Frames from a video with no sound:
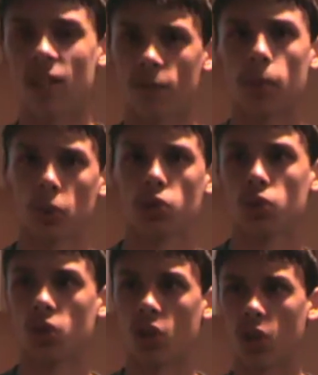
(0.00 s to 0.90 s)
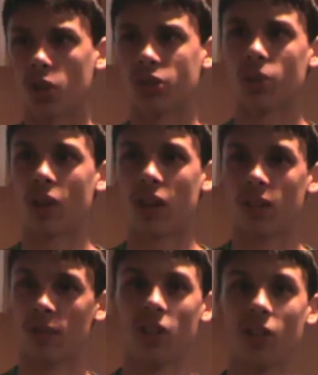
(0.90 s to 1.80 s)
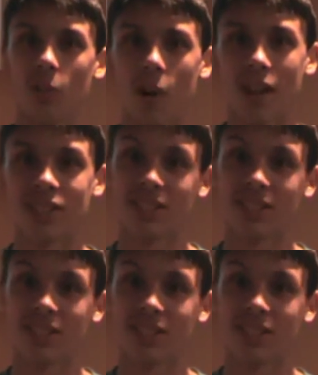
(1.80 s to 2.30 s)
Infomercials are also kind of funny to watch,